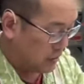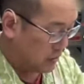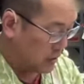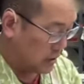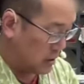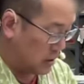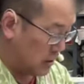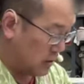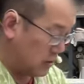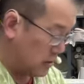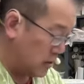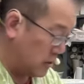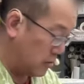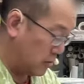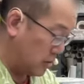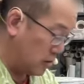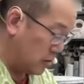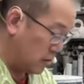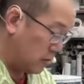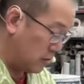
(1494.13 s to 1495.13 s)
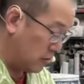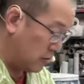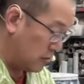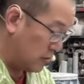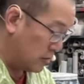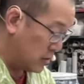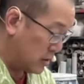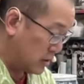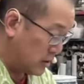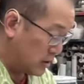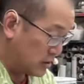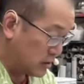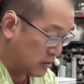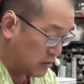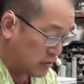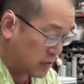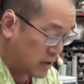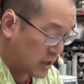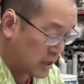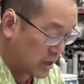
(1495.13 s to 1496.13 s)
All right, there we go. So
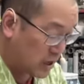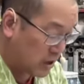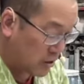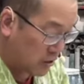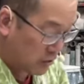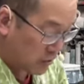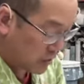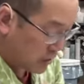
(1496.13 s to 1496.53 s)
now